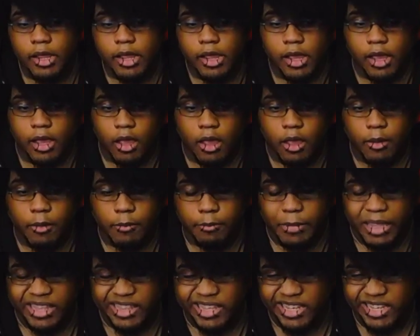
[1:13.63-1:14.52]
uh,
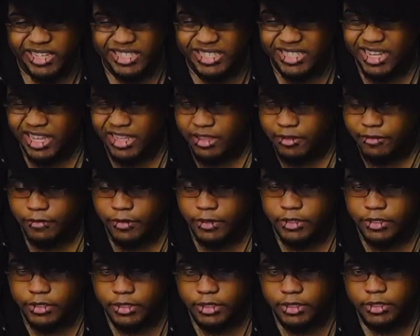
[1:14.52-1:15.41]
mainly because it's not the
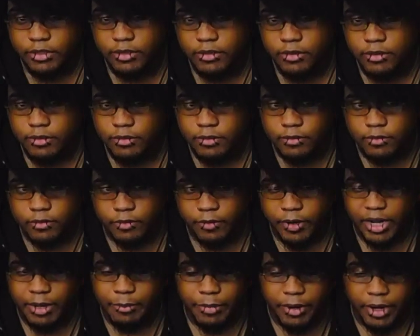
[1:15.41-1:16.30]
first
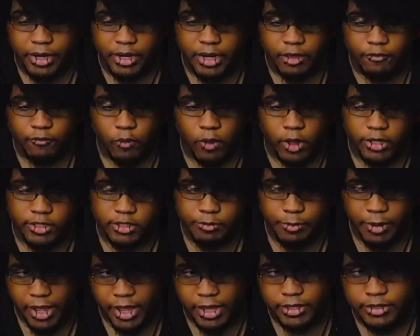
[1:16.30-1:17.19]
grandparent I've watched
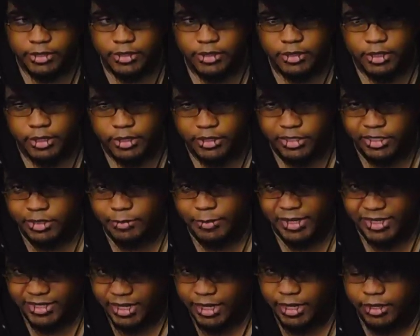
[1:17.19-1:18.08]
pass. Actually, it's
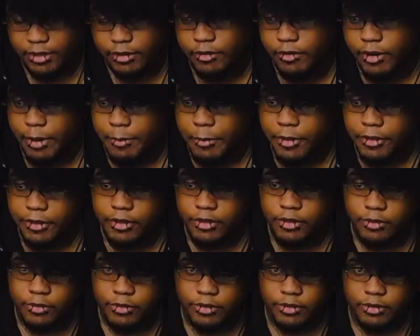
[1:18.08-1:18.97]
my second grandmother
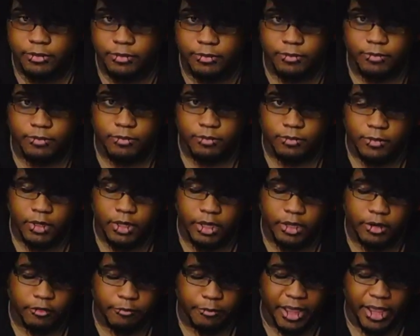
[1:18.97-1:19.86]
who's
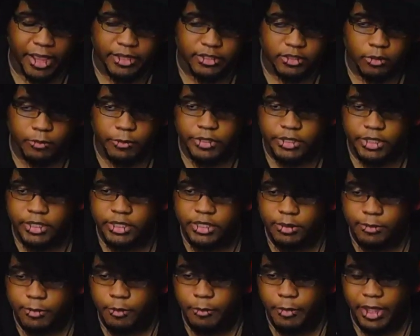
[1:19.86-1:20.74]
kind of passed almost in a
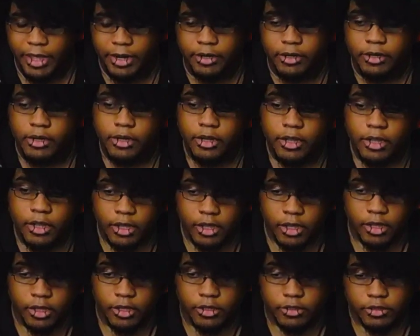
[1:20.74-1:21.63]
similar manner.
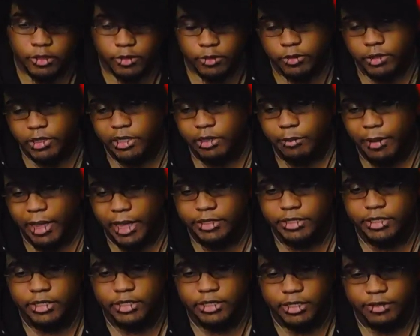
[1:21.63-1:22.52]
So you can
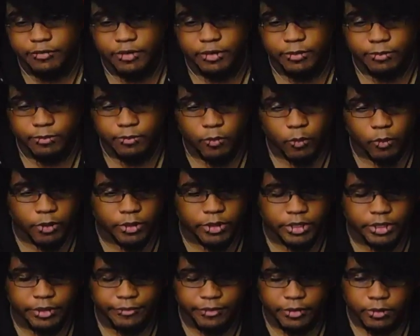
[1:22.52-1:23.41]
imagine it's even more
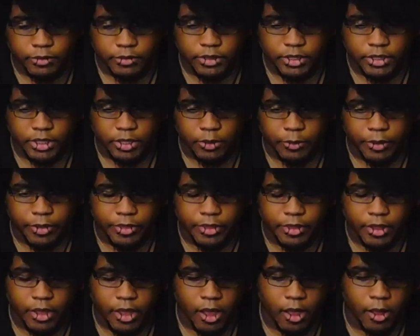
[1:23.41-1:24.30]
difficult to deal with.
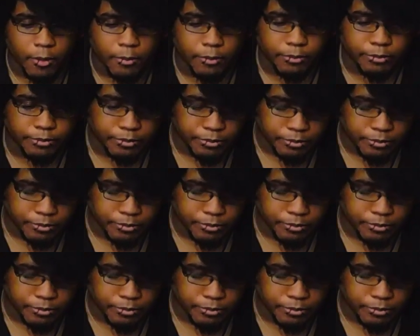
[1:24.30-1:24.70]
Um,